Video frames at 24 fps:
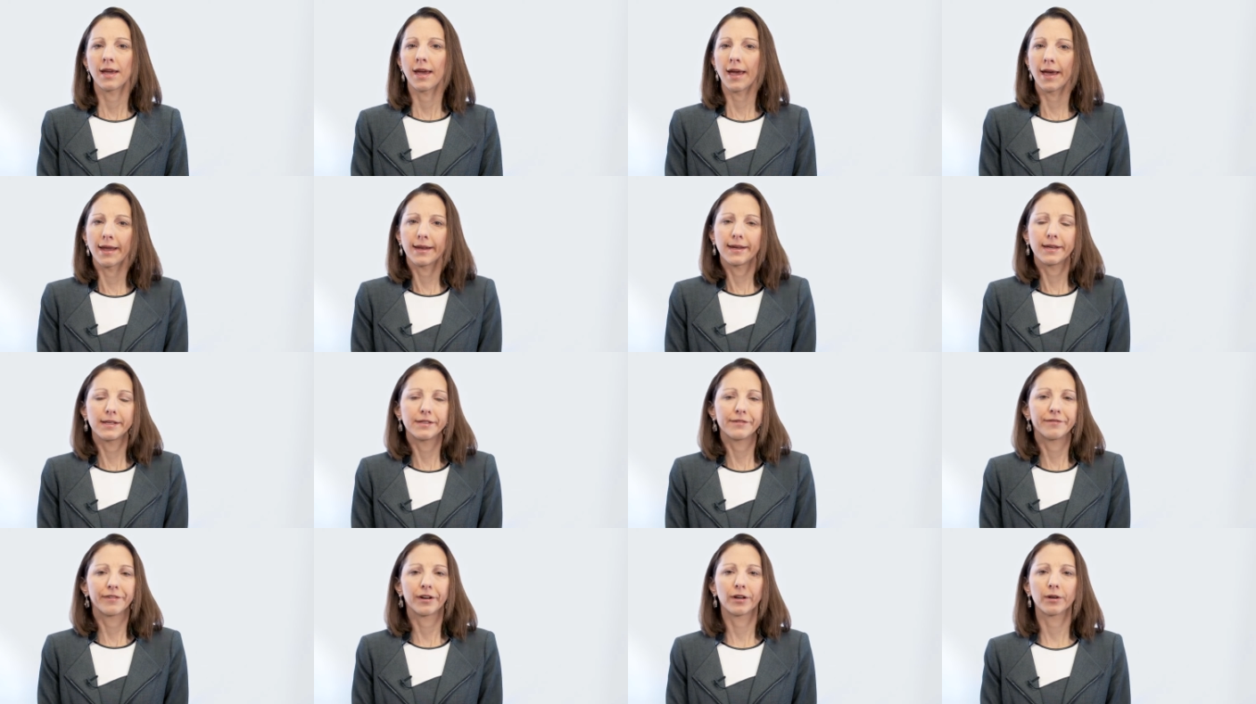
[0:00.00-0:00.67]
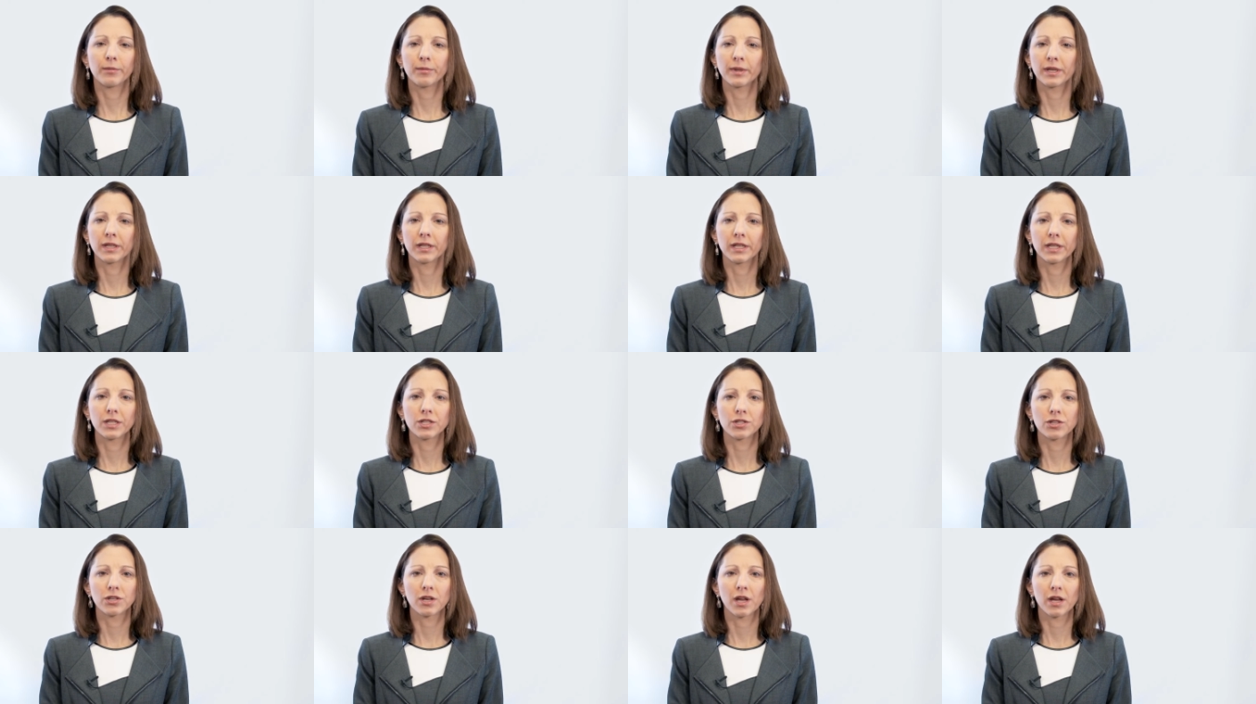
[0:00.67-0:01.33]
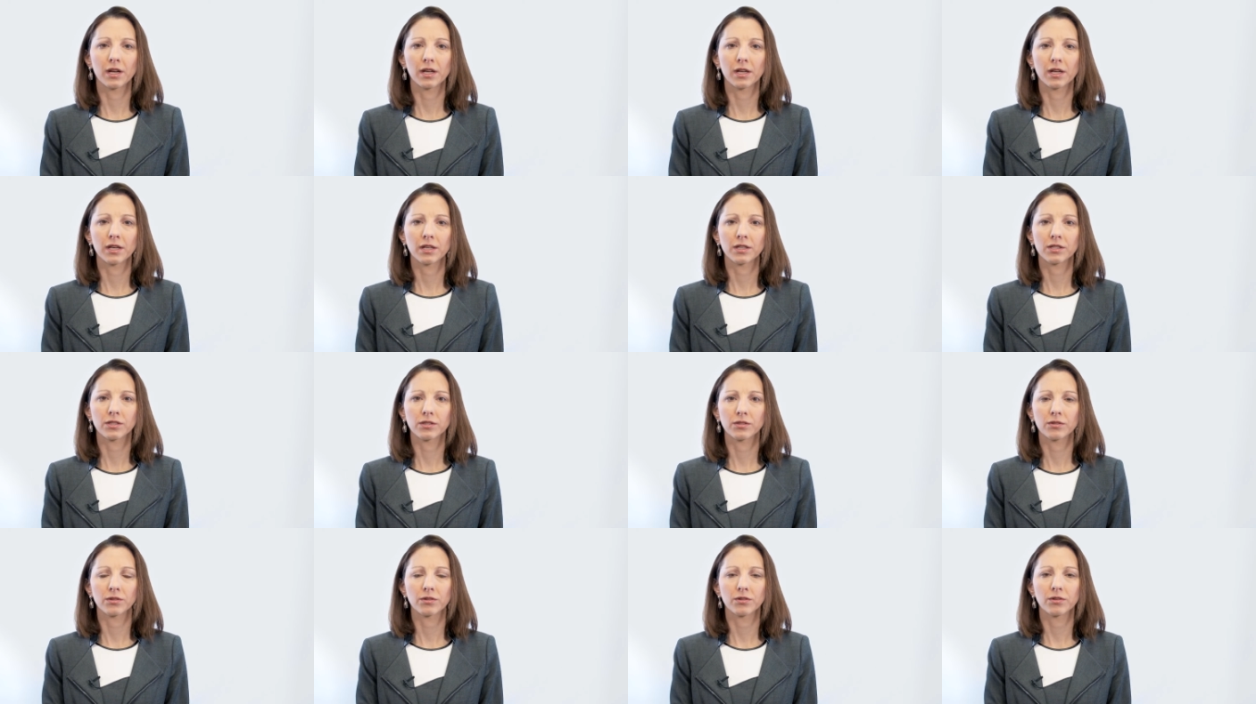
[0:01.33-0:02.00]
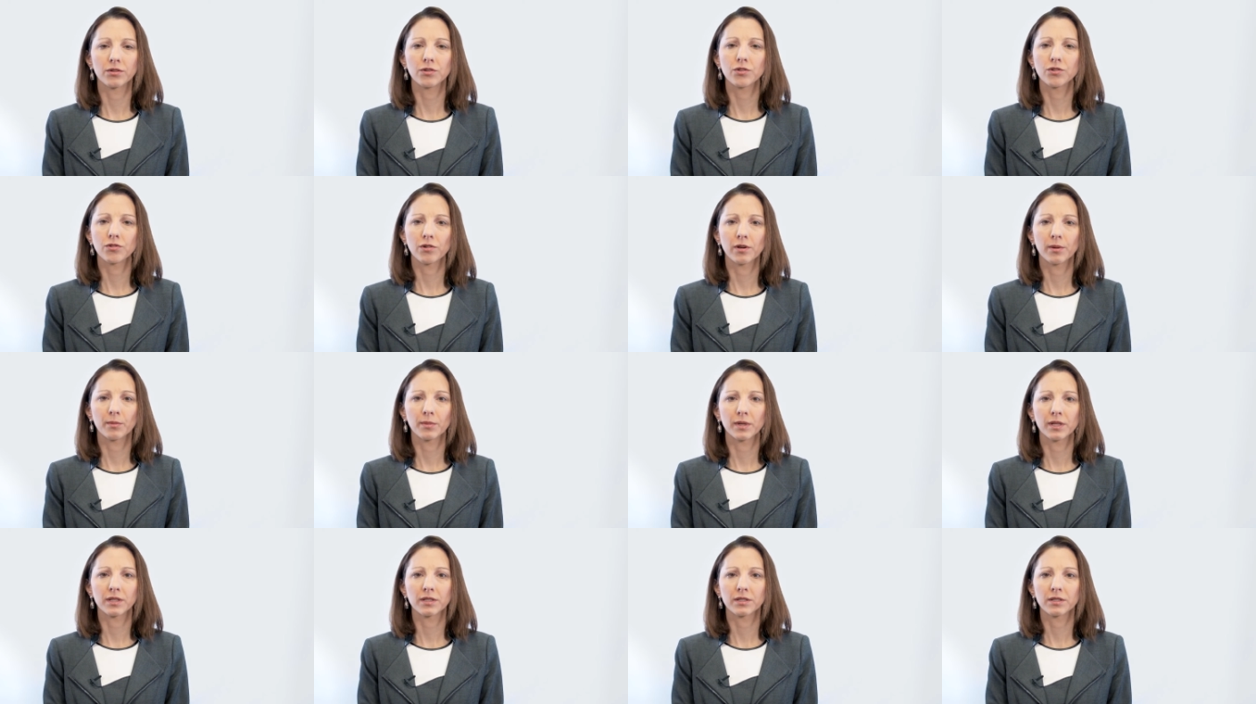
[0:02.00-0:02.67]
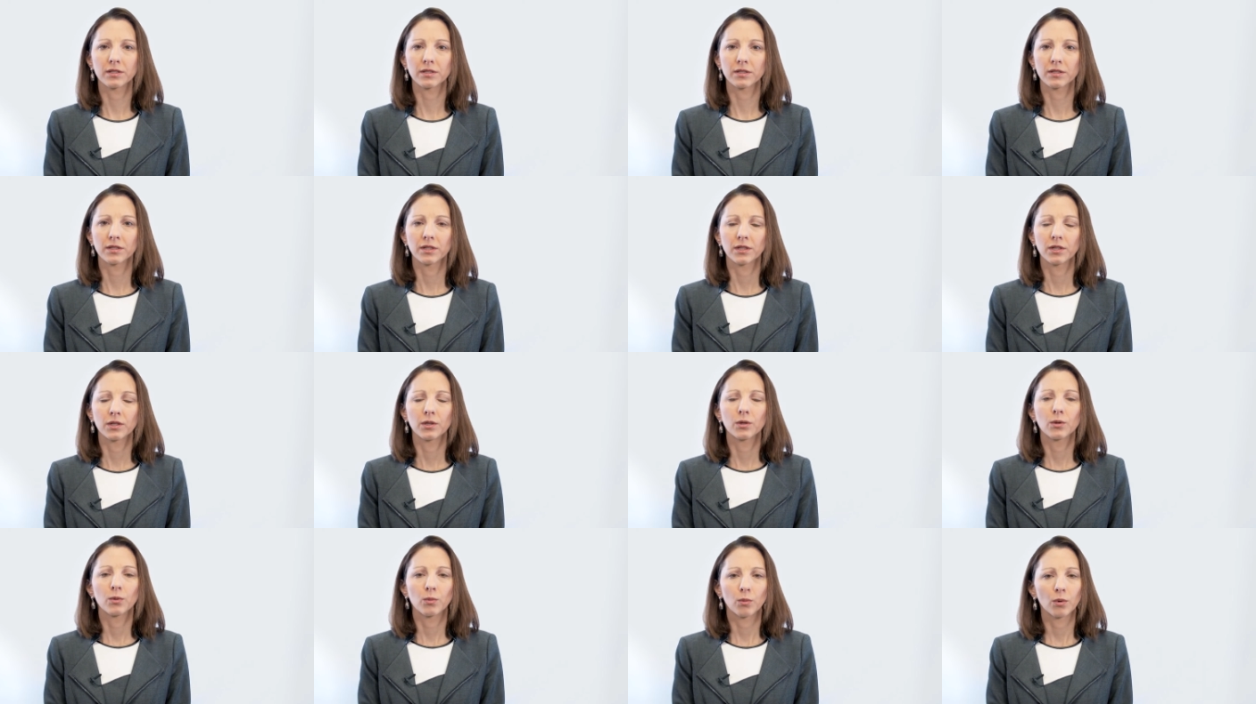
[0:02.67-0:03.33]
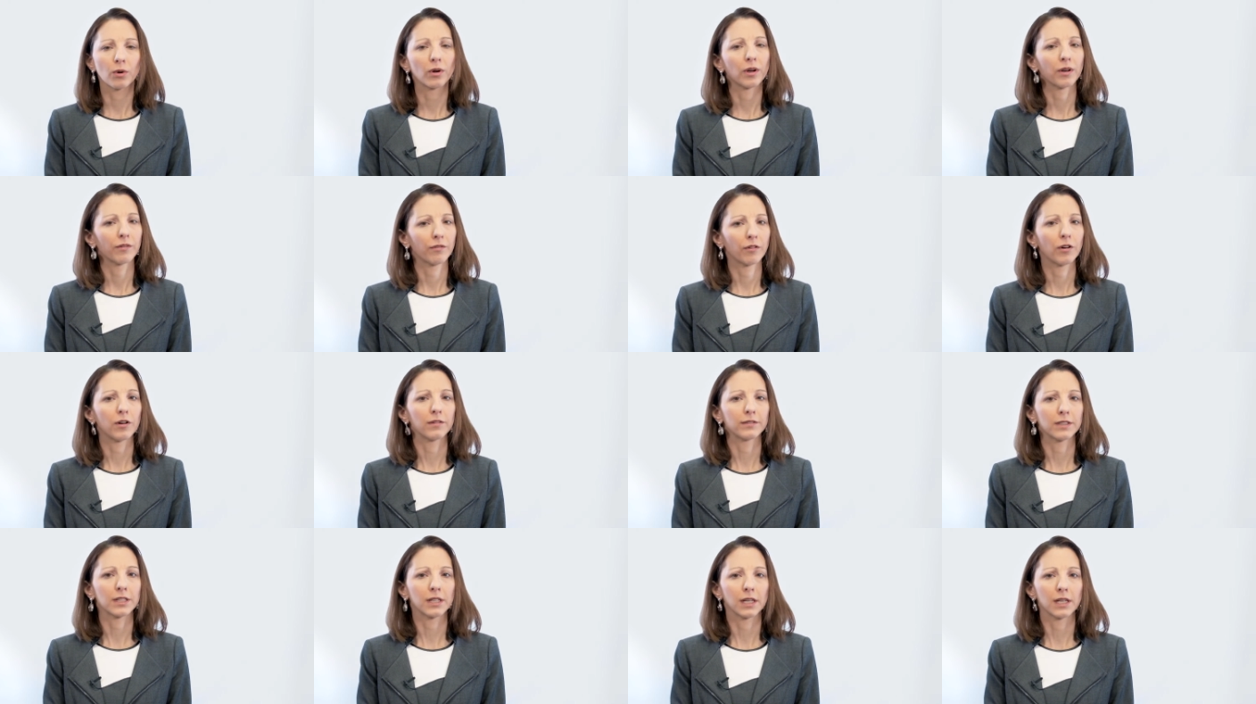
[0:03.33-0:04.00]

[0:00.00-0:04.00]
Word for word: any development in genetics or new treatments, were involved in